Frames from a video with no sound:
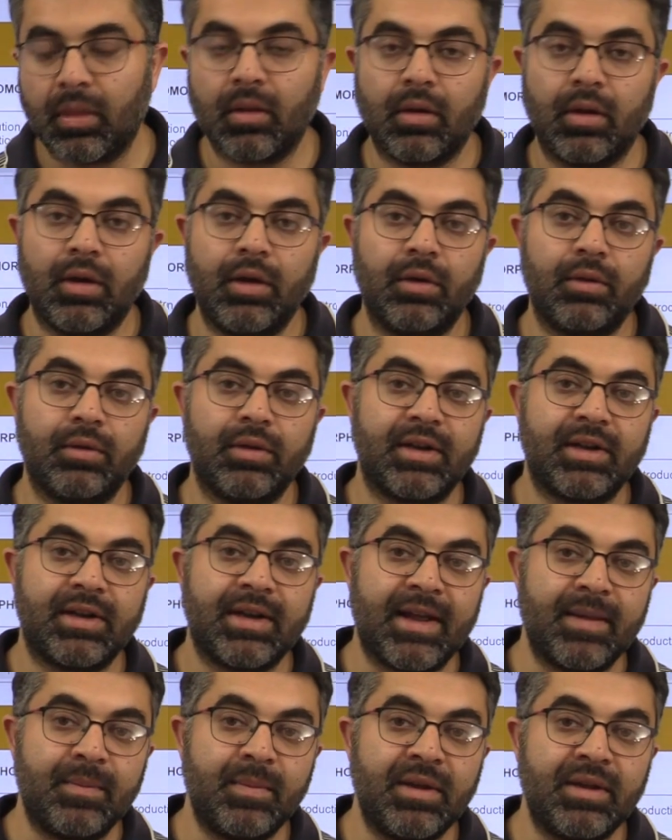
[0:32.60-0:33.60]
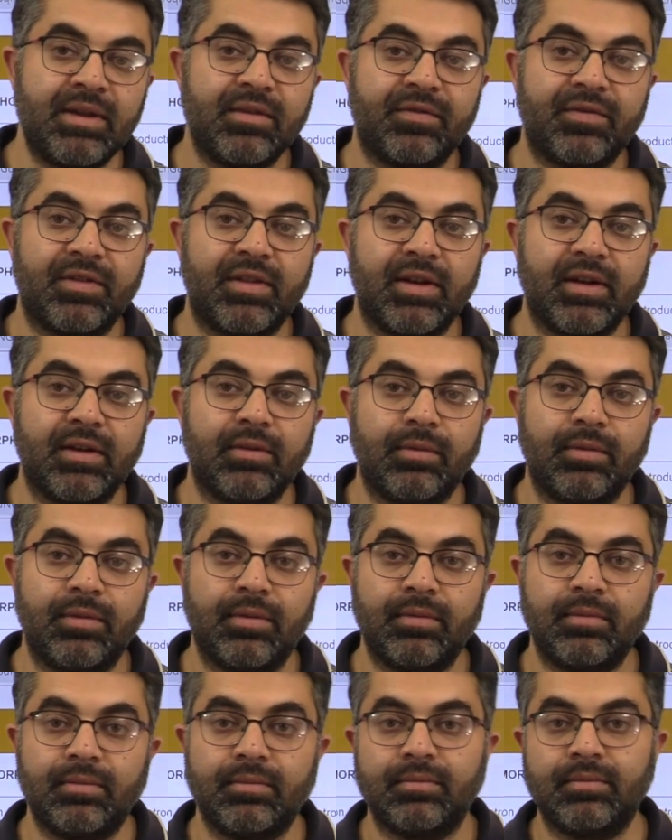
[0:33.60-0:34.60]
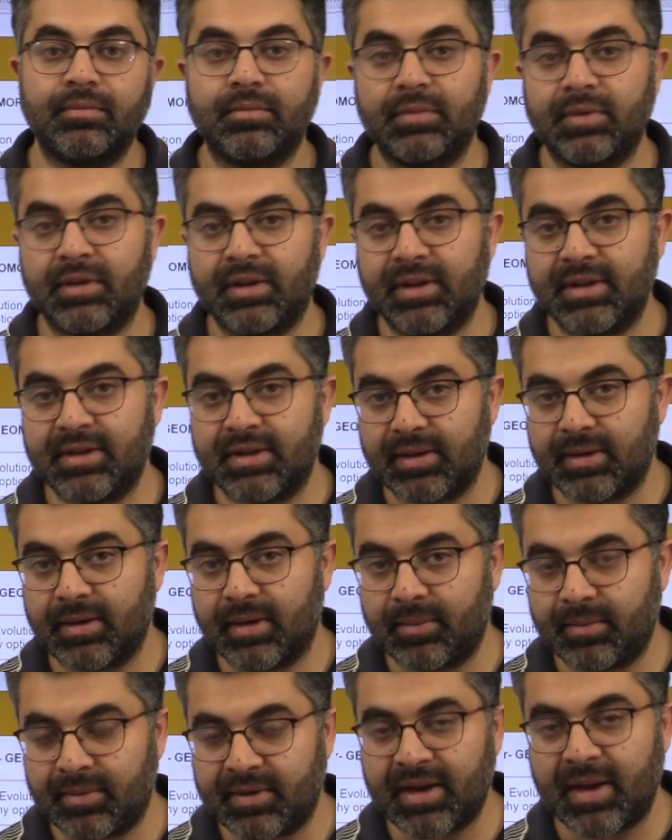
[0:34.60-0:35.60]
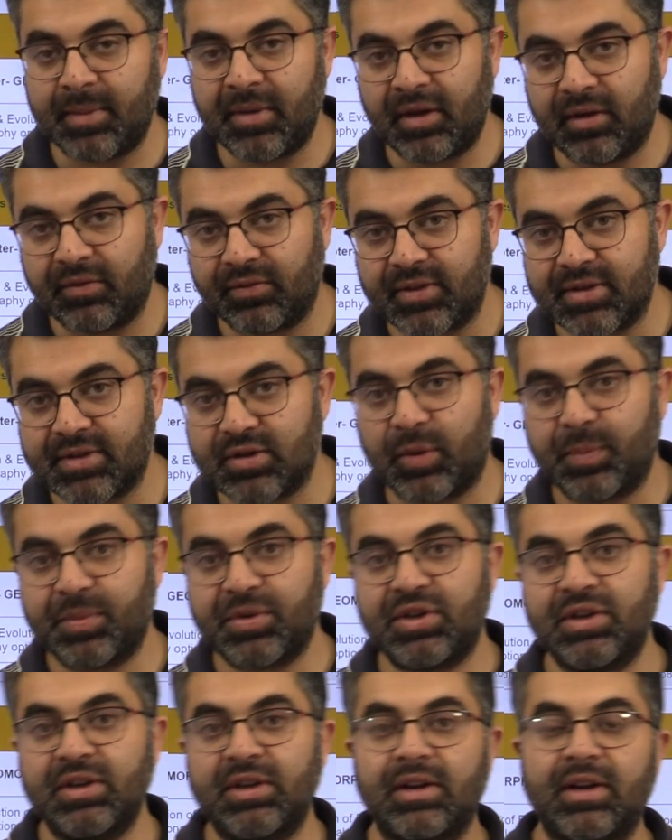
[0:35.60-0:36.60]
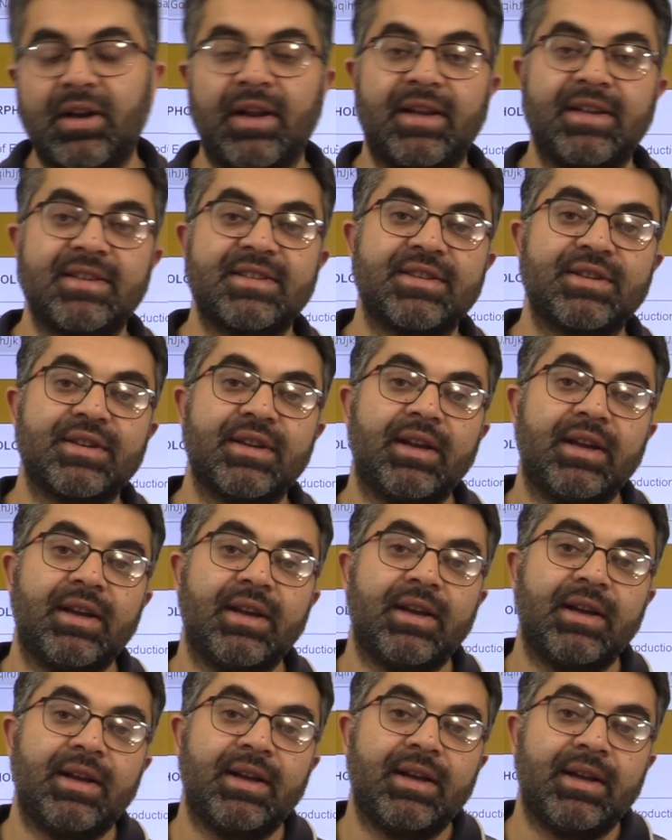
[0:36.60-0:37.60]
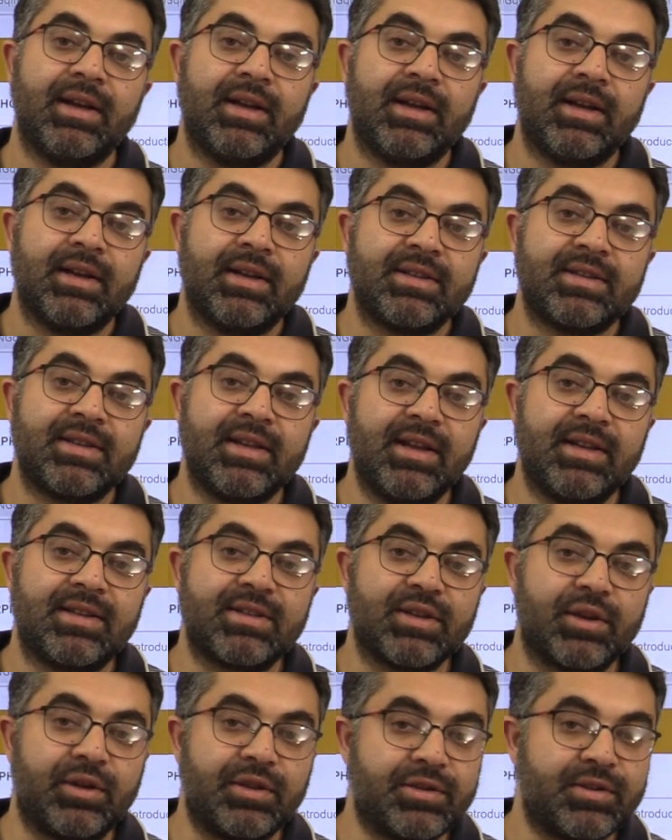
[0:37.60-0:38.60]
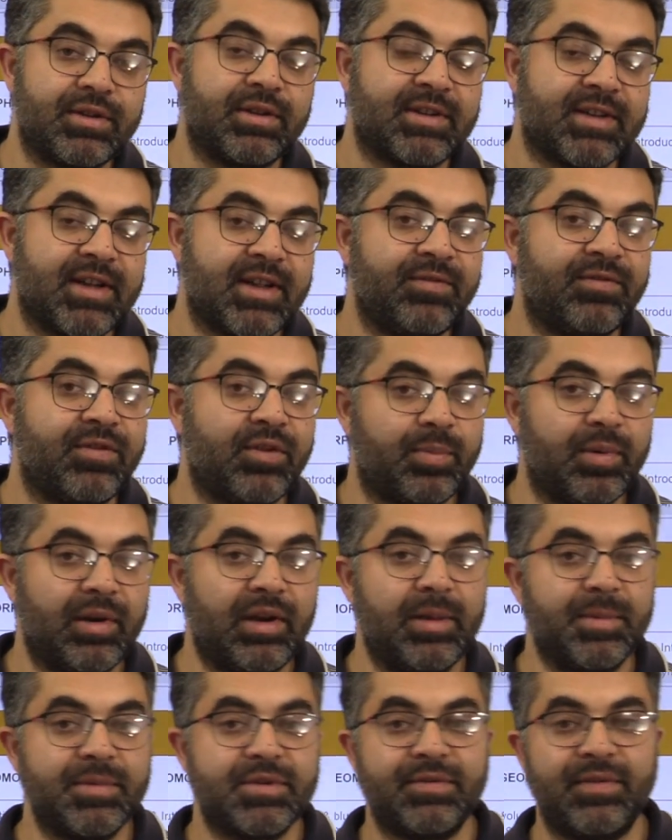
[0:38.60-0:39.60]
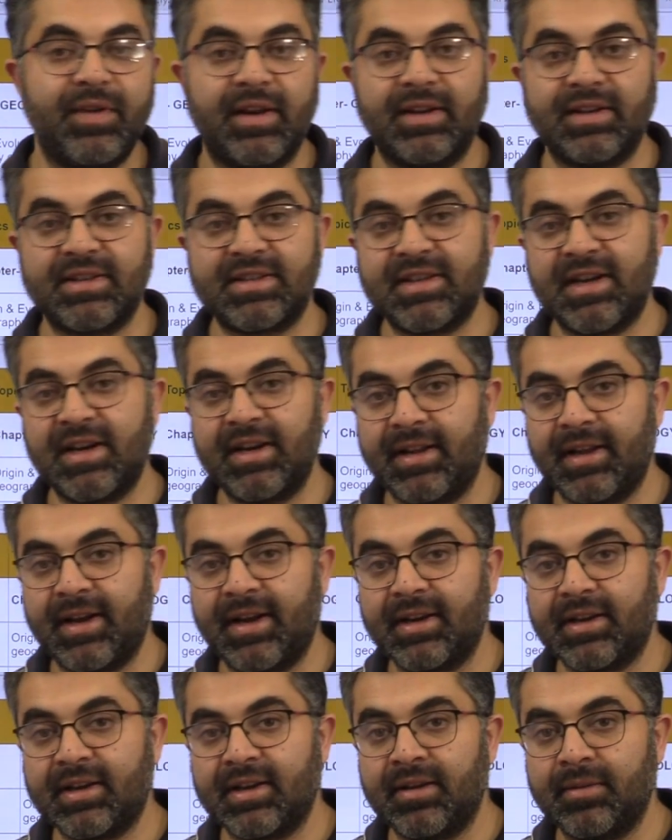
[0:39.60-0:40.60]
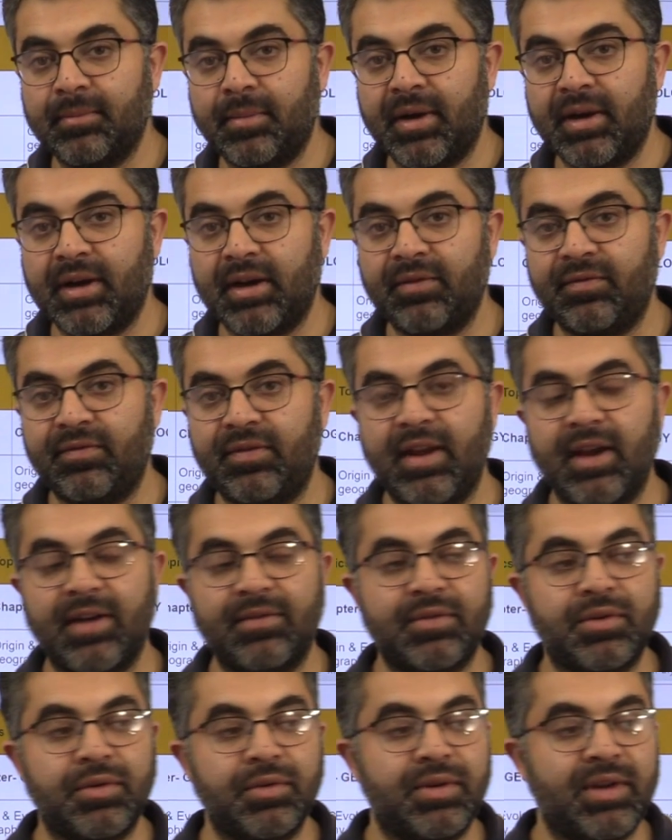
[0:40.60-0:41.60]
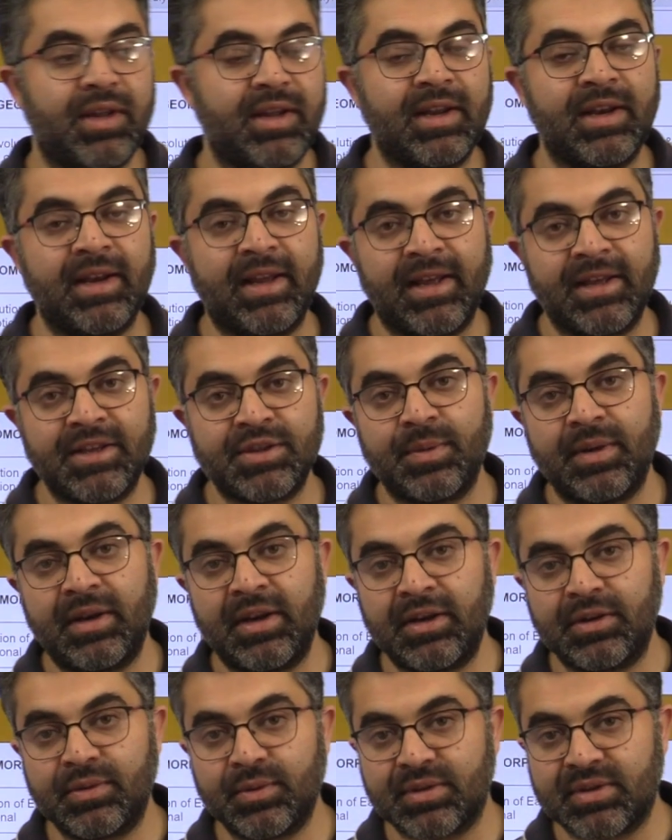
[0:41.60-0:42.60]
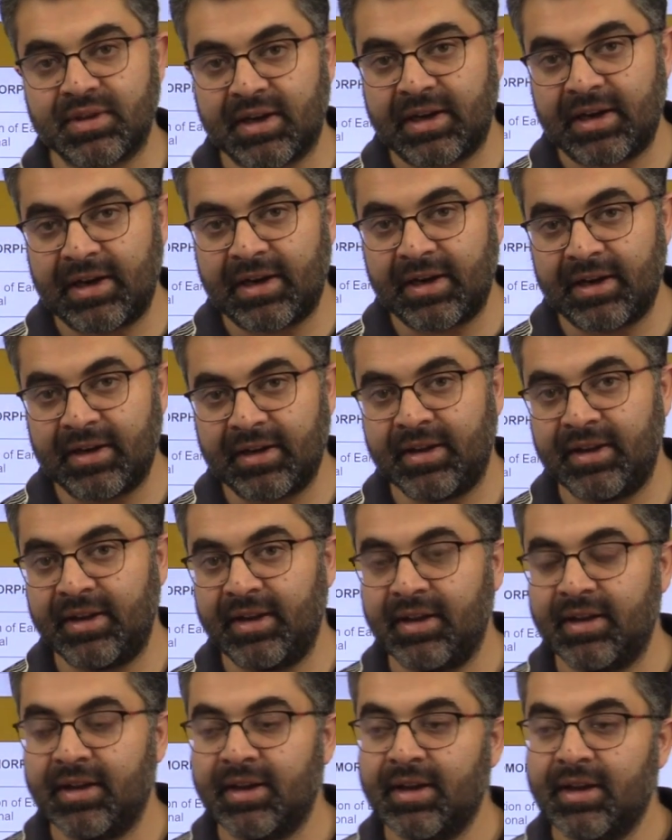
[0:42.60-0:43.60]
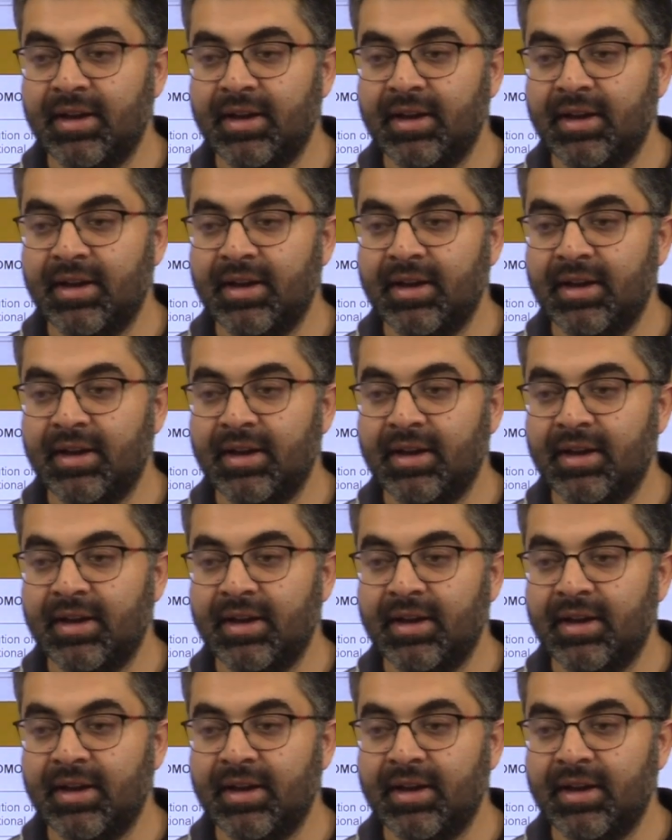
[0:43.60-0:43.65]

you know the timing of the the, the uh, timing of this optional class See, it's also the time for prelims, we understand that, but if we have to take an edge, we need to start little early.